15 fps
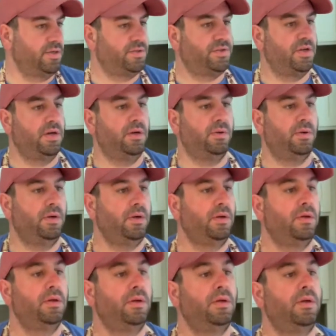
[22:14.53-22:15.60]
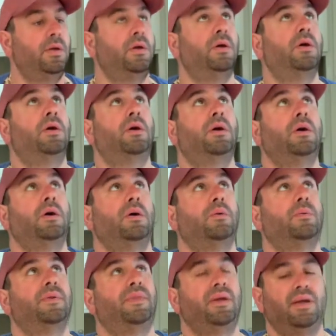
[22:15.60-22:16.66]
So
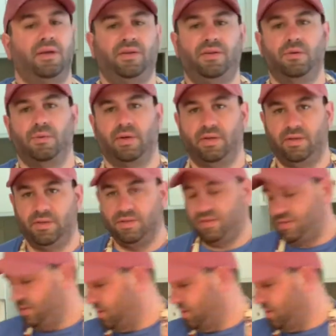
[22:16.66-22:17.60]
one thing I do want to do is turn